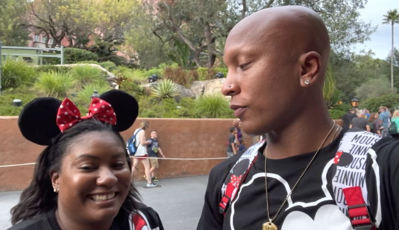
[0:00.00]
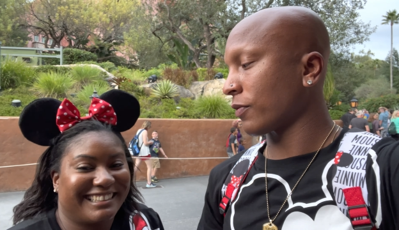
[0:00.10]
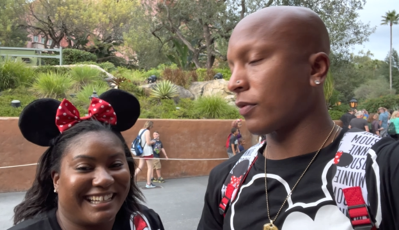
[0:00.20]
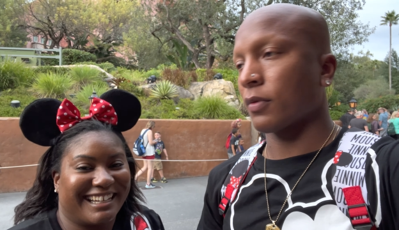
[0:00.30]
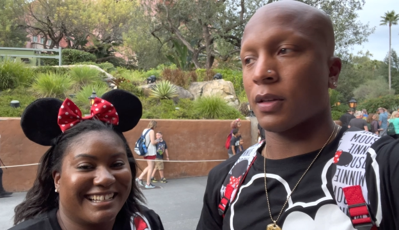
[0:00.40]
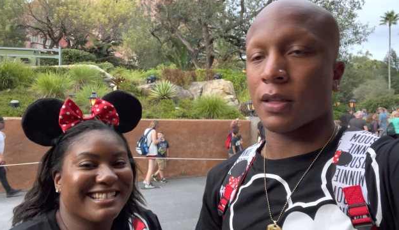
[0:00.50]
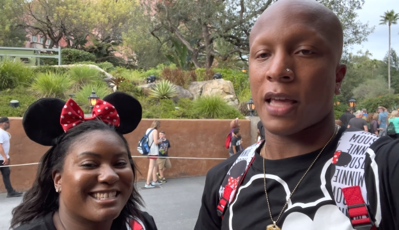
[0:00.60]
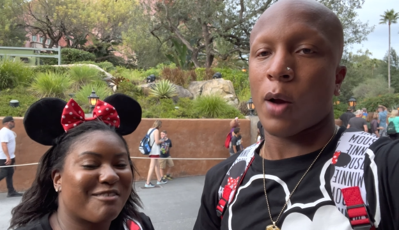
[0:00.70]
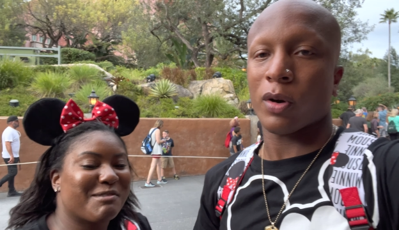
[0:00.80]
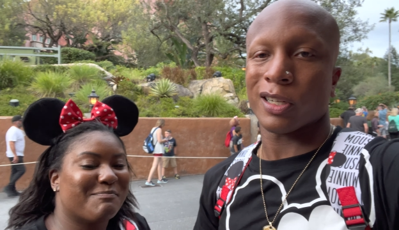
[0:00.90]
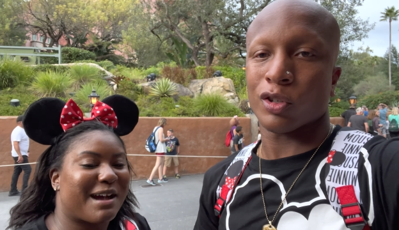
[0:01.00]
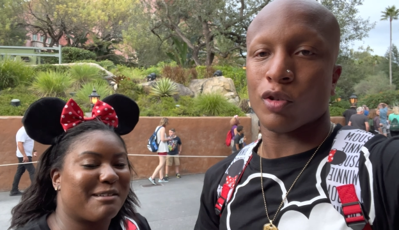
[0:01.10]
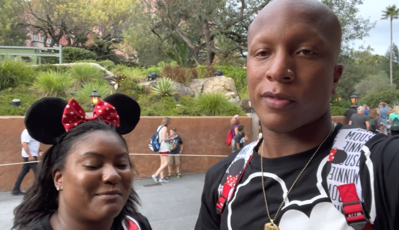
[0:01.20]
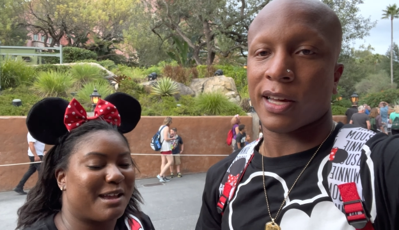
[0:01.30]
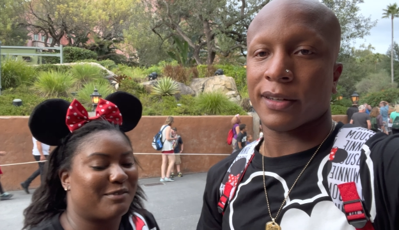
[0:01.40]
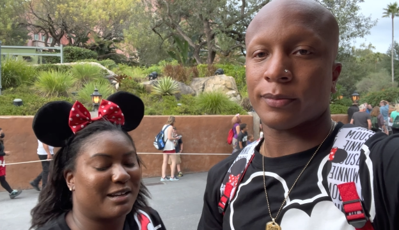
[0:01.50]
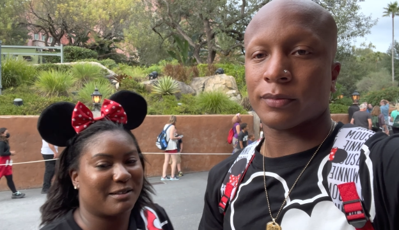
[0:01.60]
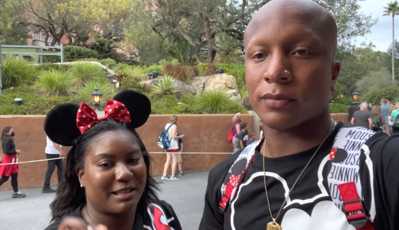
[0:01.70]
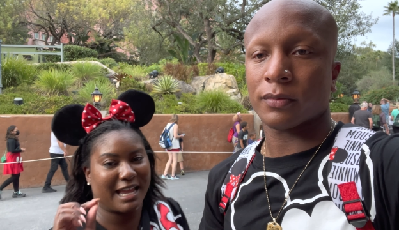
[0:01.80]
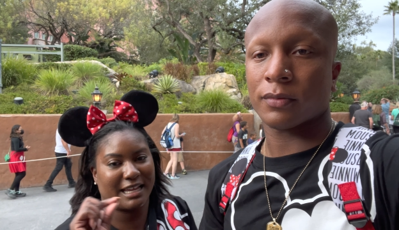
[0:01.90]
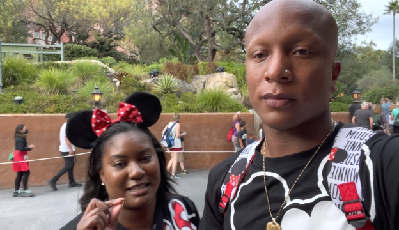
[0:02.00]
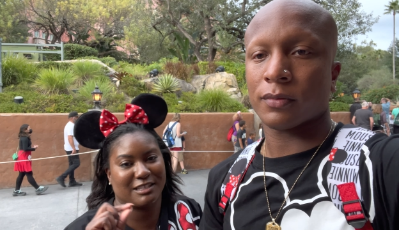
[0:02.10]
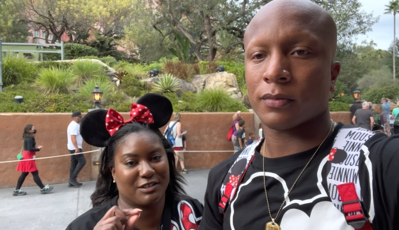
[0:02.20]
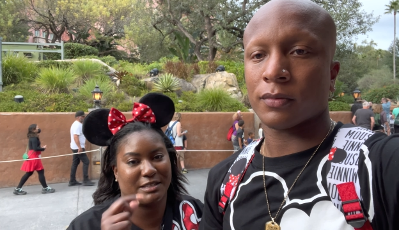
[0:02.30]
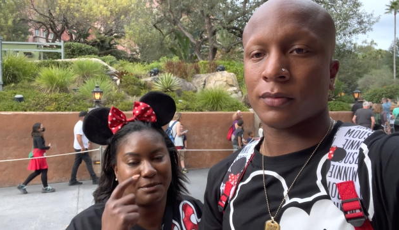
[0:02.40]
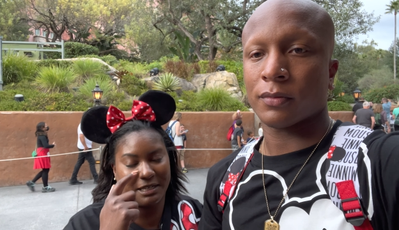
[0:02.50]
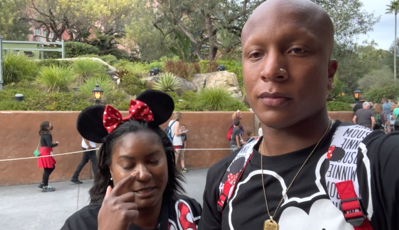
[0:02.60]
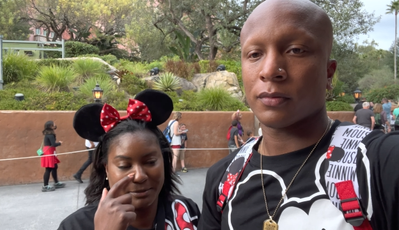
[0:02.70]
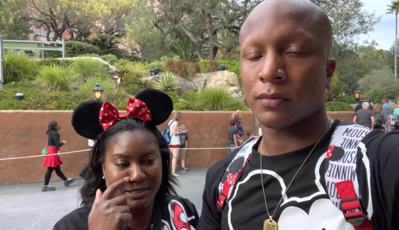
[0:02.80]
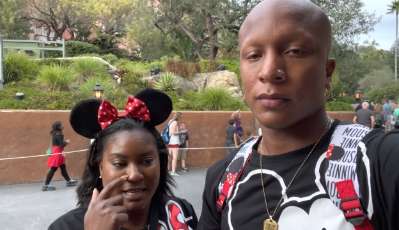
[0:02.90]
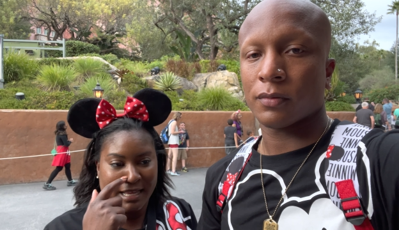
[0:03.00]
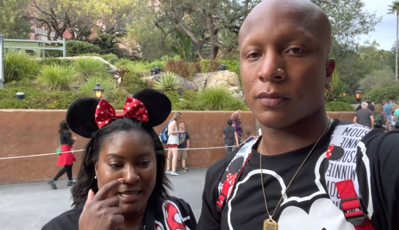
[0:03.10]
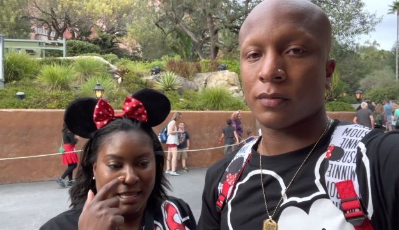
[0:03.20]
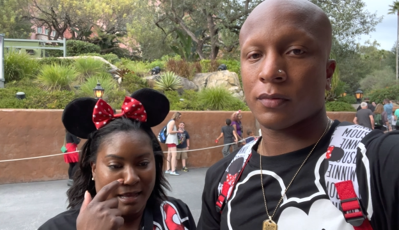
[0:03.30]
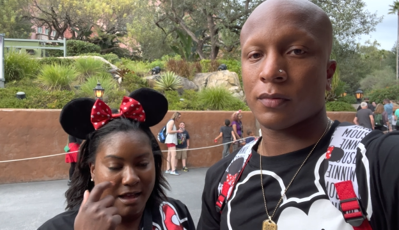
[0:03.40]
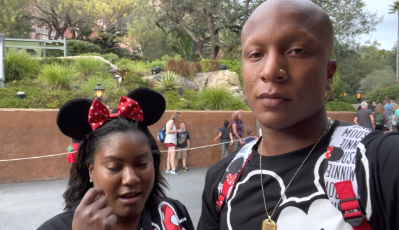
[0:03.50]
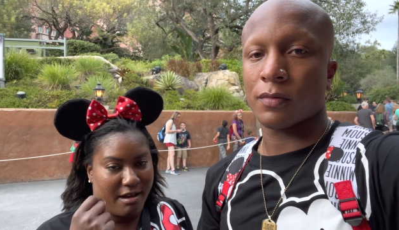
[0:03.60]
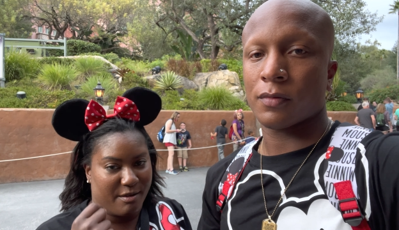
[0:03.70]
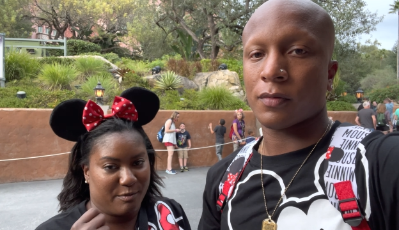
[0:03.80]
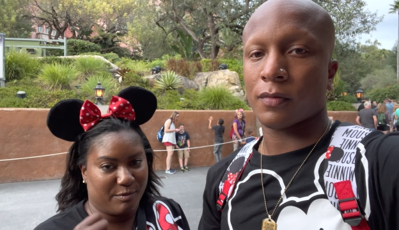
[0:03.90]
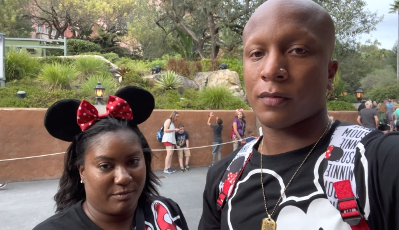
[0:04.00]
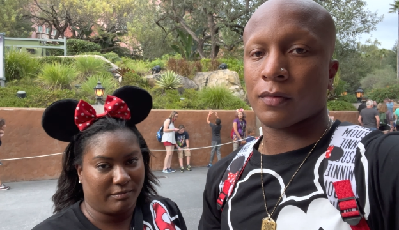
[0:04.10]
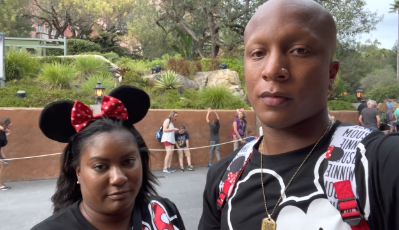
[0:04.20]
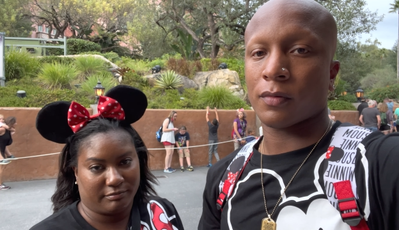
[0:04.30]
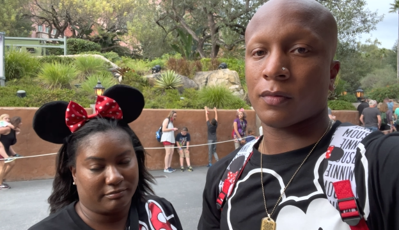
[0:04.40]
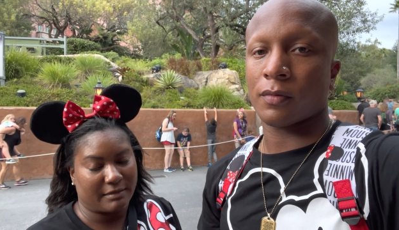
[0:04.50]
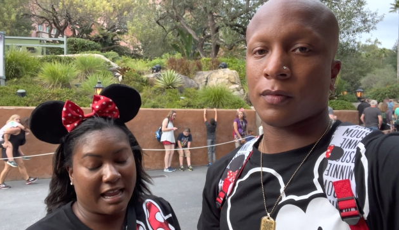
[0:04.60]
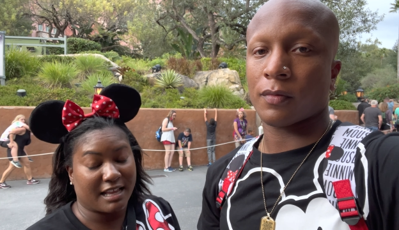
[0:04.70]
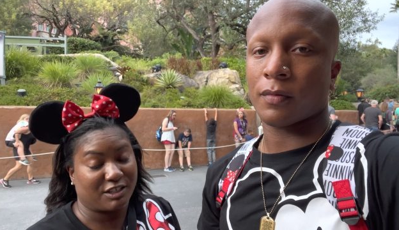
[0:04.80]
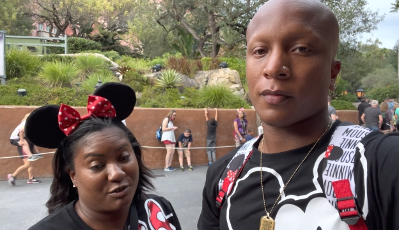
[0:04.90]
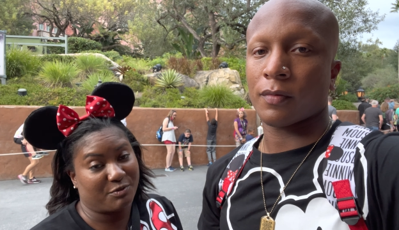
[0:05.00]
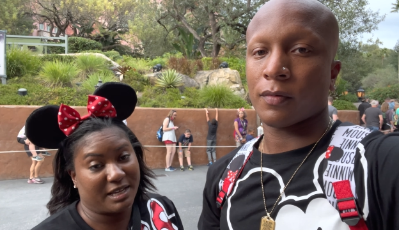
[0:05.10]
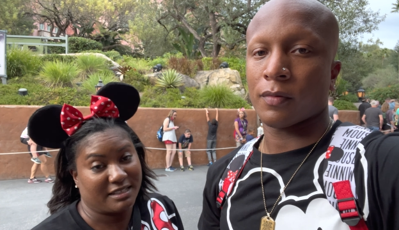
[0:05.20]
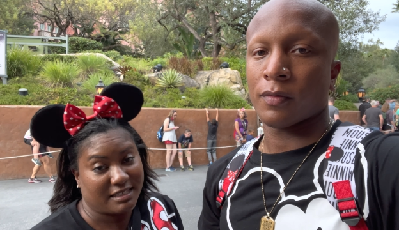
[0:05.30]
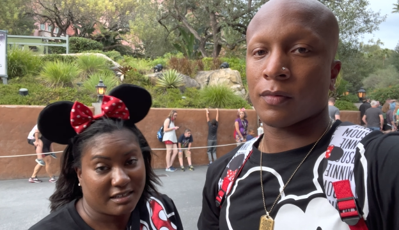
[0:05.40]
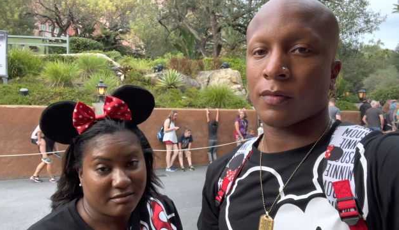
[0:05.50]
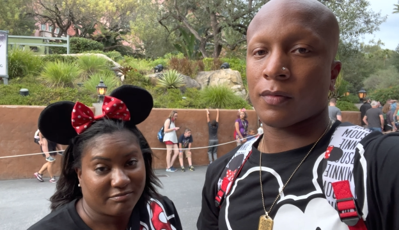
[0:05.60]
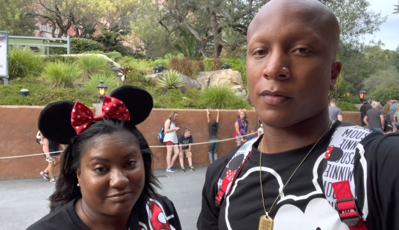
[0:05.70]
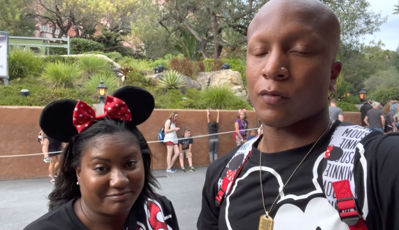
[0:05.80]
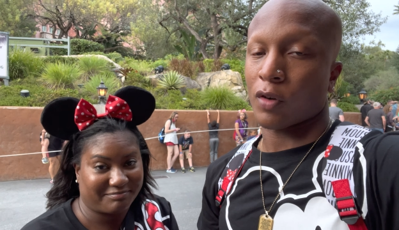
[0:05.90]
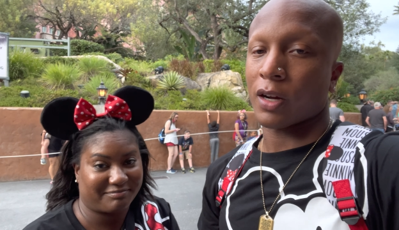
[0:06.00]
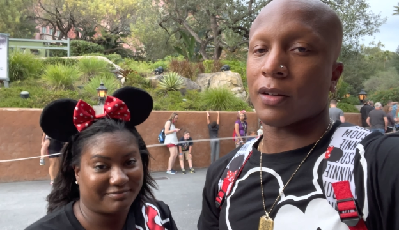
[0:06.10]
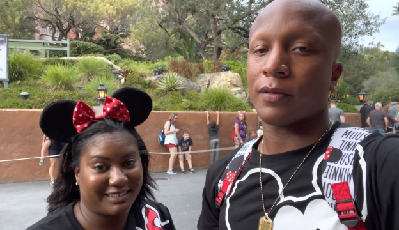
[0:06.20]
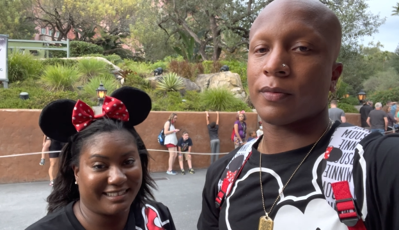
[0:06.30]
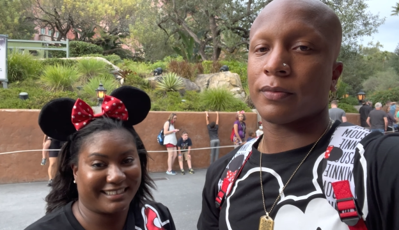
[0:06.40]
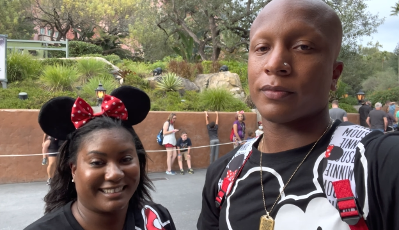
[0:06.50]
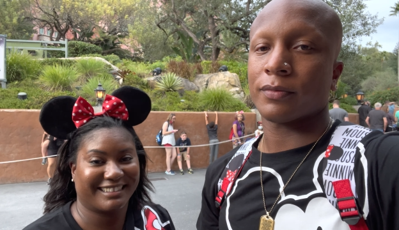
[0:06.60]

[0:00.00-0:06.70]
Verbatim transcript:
Speaker 1: Yeah. So we might be able to like insert some clips. Um, I guess you'll wait to. see.